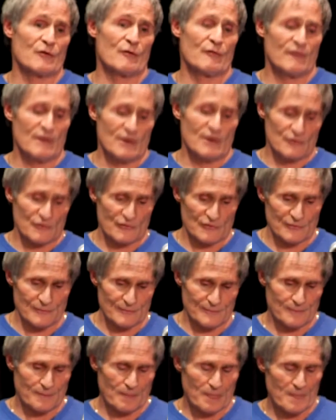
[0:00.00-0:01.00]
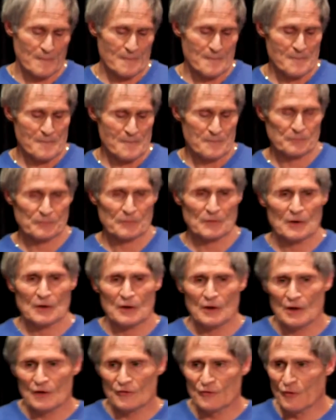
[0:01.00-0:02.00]
offense.
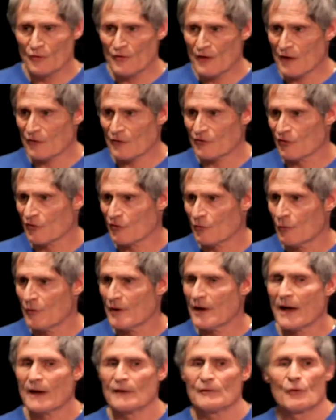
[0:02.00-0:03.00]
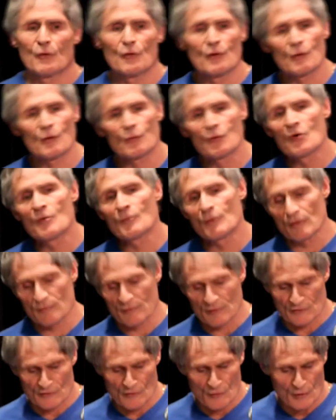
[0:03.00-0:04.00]
In 2003, I heard a rumor in
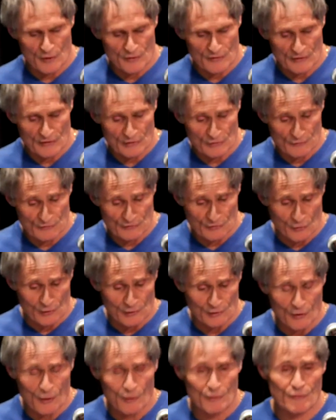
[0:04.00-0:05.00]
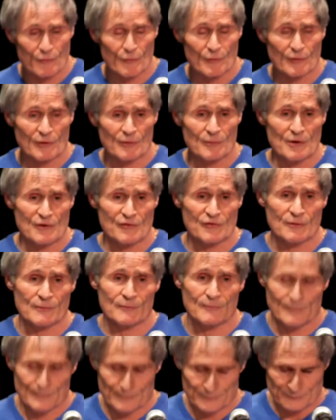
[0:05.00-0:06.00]
Victoria that the Victorian Law Reform Commission,
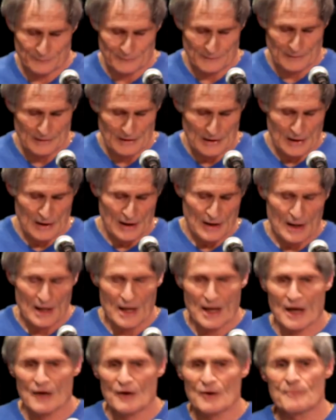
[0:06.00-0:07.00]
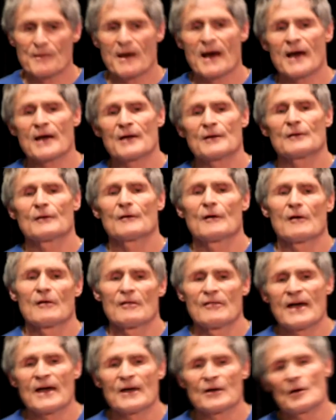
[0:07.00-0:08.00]
headed by
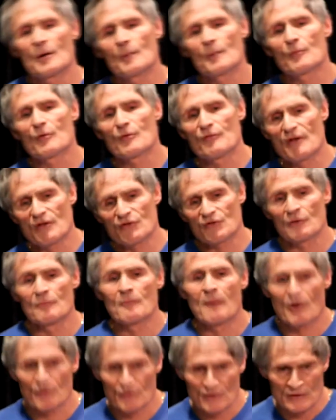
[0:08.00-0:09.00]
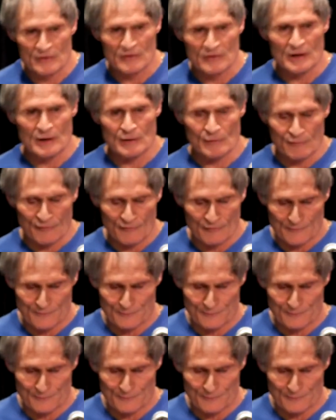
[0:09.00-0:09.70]
then Professor Marcia Neave,